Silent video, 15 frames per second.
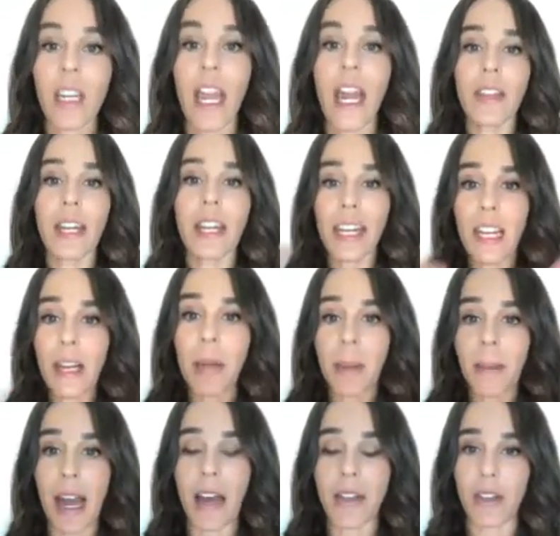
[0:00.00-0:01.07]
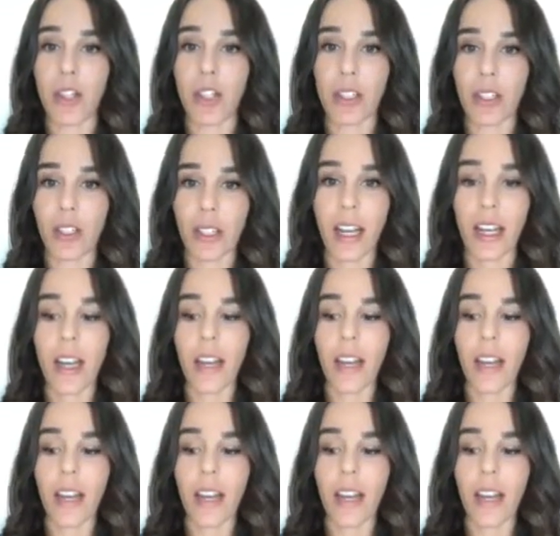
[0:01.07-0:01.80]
and then getting my pathogens,